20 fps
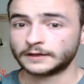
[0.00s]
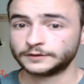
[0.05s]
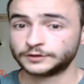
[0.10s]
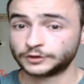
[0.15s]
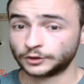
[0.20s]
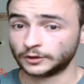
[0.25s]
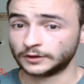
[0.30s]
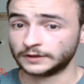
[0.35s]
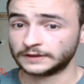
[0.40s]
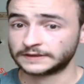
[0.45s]

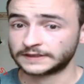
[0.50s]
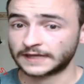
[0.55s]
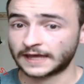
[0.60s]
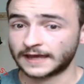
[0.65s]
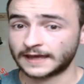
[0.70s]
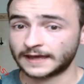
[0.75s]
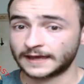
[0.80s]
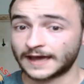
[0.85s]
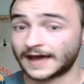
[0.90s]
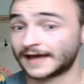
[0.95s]
to it
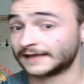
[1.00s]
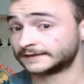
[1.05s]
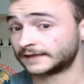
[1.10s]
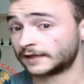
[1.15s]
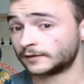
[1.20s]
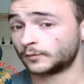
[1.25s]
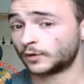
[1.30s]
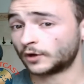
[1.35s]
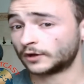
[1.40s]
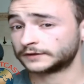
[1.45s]
as
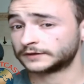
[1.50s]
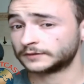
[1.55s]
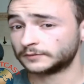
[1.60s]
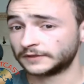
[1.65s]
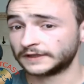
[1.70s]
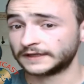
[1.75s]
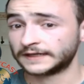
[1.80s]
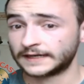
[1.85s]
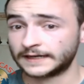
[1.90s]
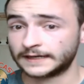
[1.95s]
I
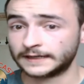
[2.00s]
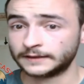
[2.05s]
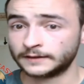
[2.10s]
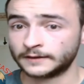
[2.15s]
possibly can.